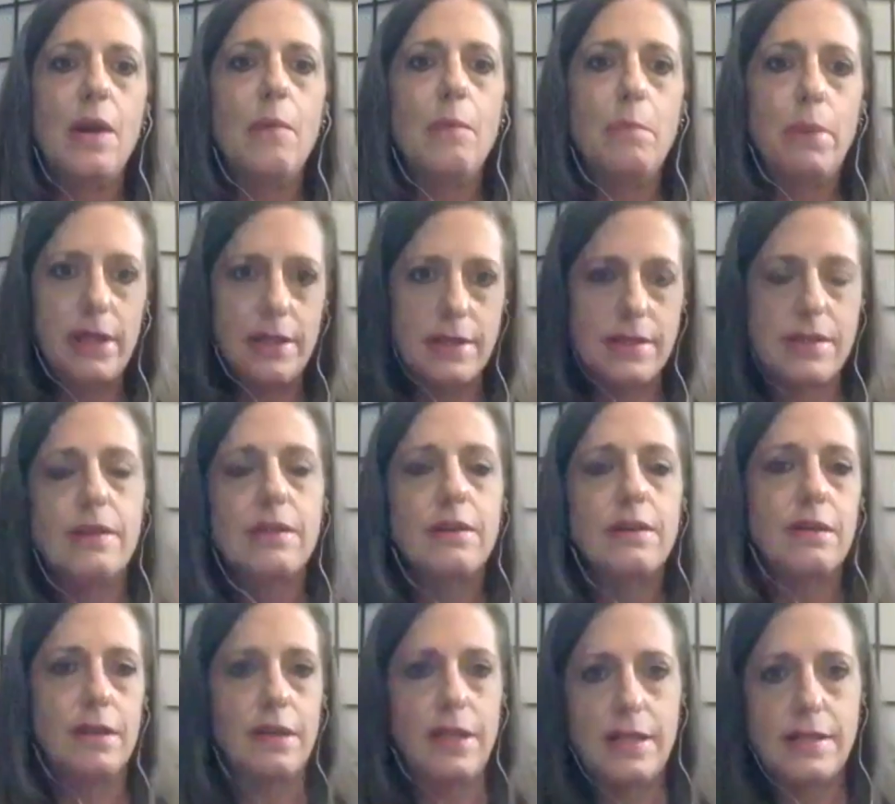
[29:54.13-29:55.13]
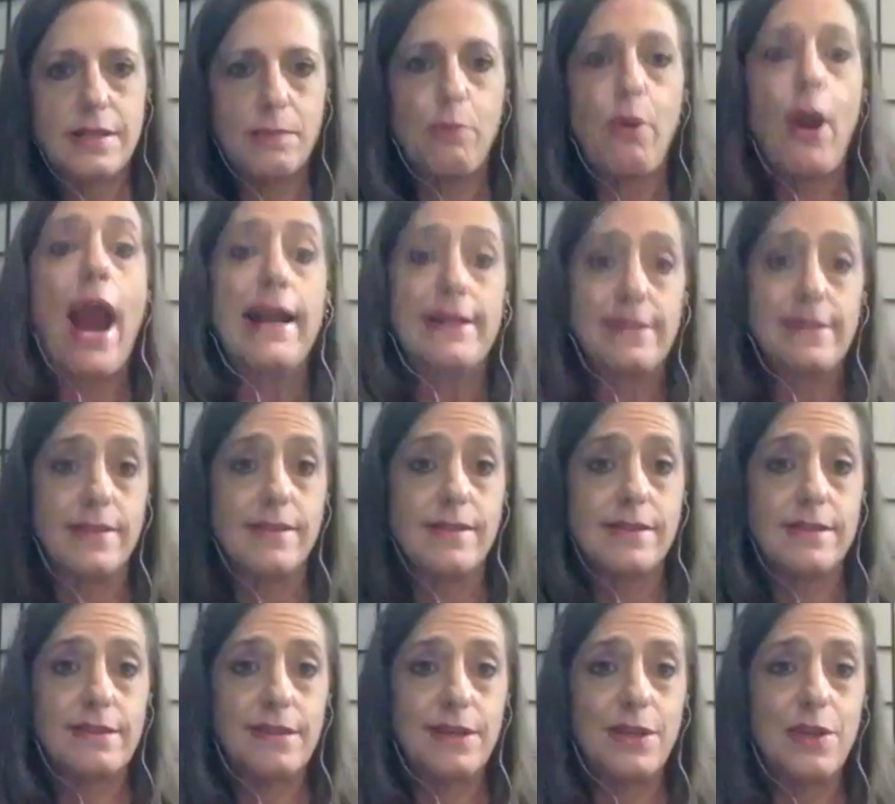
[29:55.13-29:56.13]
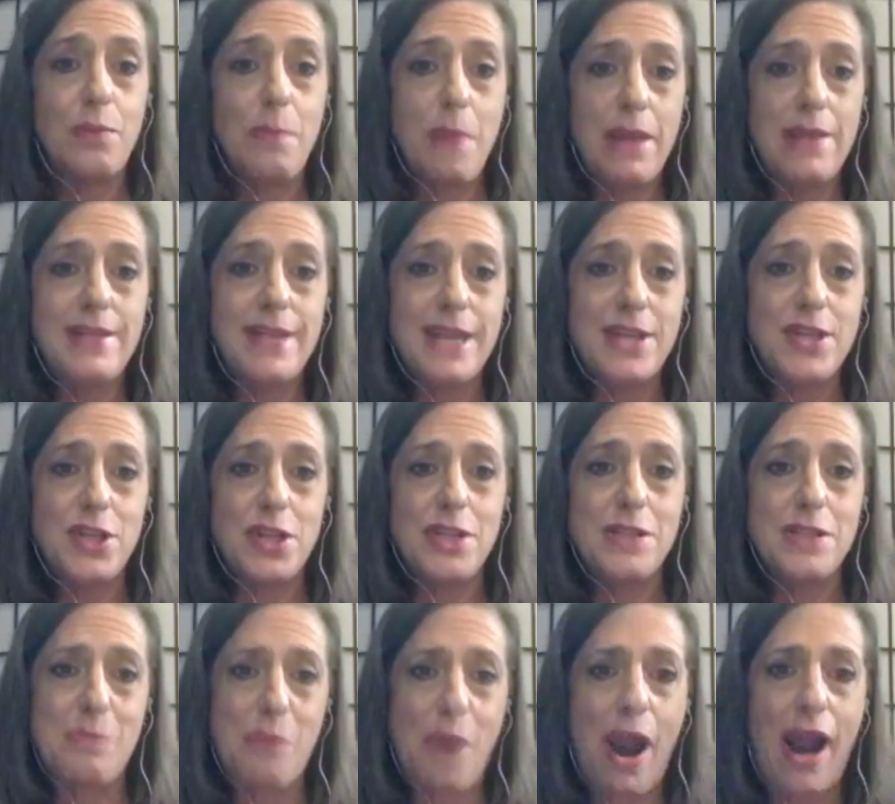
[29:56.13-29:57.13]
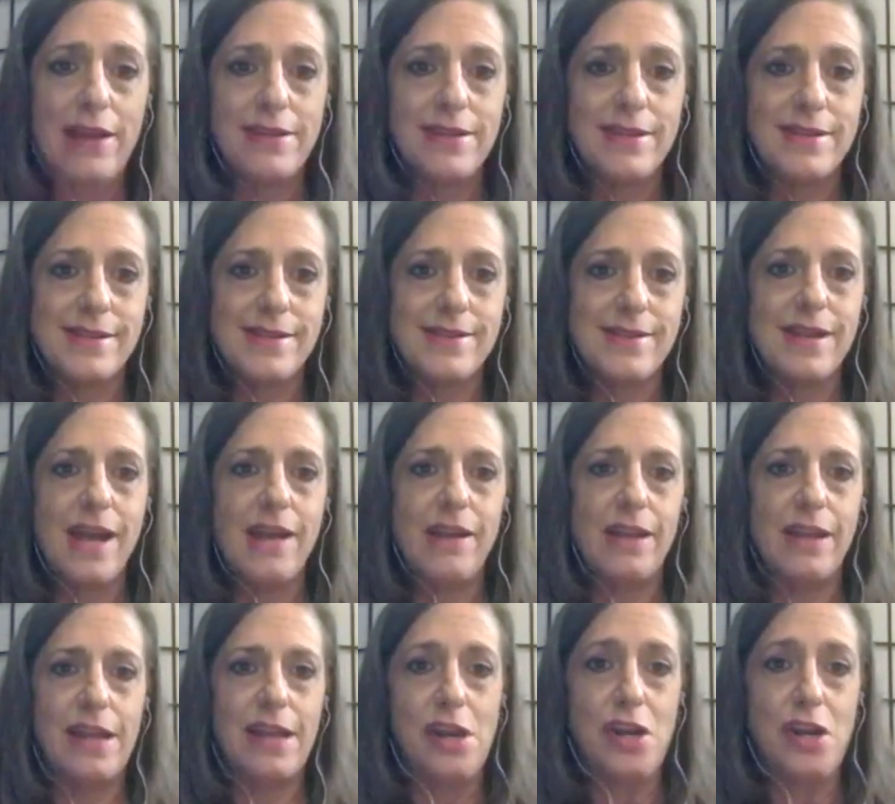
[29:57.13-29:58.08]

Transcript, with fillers: but it's a, it's a practice. You know, meditation is a practice. It's not an